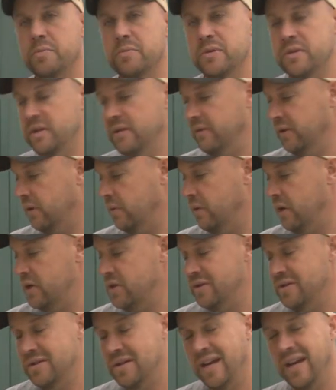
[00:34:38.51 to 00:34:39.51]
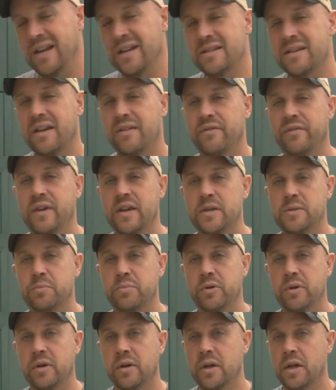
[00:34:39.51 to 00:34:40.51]
specific questions? Hit us on
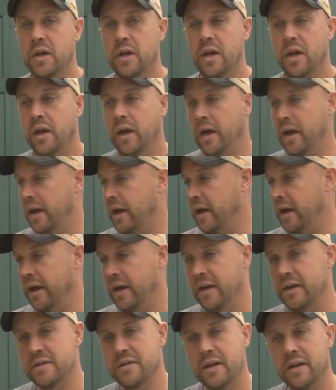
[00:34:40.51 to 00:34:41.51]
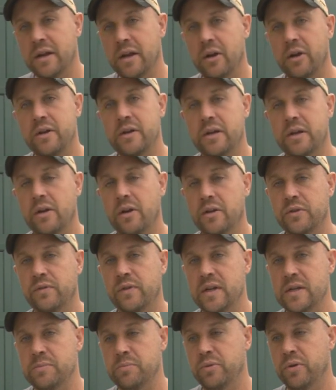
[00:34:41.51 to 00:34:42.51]
Facebook. Hit us on the RNT Calls
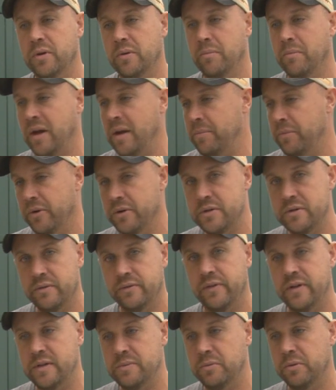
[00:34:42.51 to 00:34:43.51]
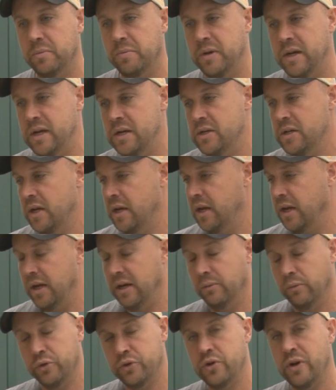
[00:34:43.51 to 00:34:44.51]
Facebook, my personal Facebook page,
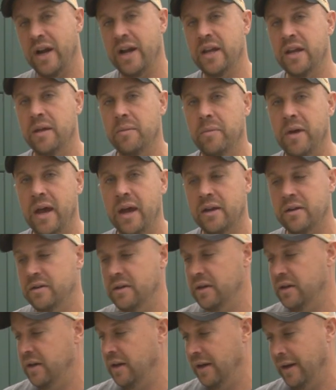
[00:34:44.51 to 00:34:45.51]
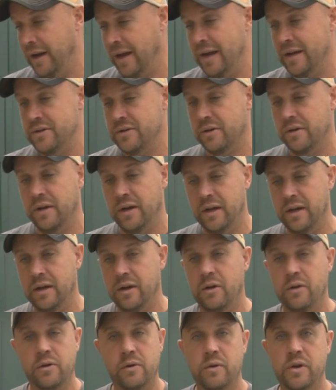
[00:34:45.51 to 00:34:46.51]
and we'll try to get back to you and answer
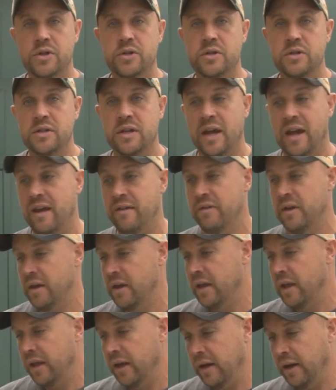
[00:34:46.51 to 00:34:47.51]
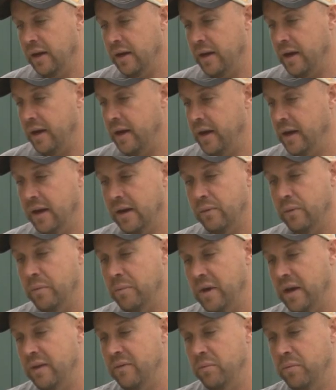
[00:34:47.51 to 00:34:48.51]
any questions you have. And heck, we
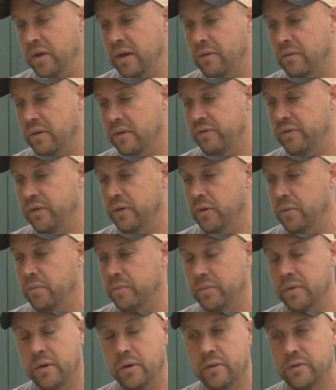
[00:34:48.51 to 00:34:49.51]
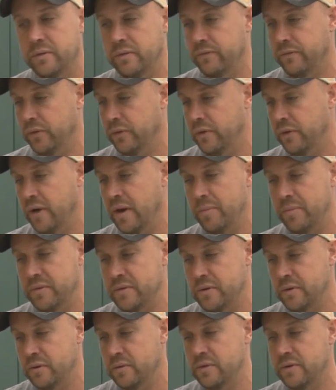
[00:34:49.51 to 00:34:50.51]
may even be able to film, you know, some further
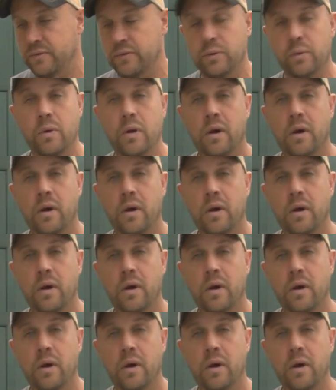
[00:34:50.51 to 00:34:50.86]
episodes if you